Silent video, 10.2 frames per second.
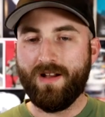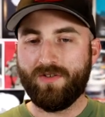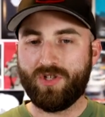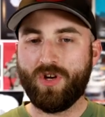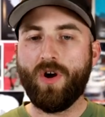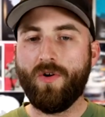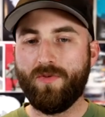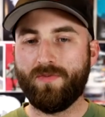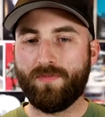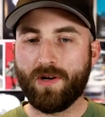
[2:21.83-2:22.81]

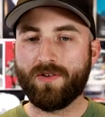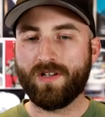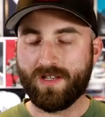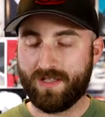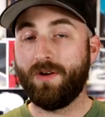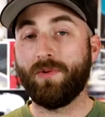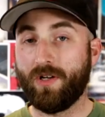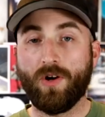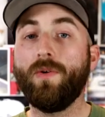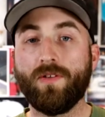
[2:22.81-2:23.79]
show per, uh,
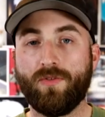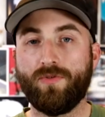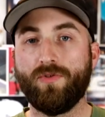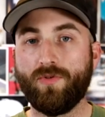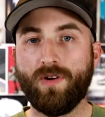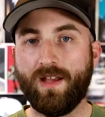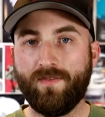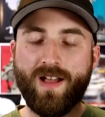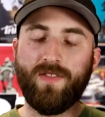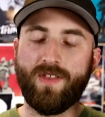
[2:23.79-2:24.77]
someone going through grief.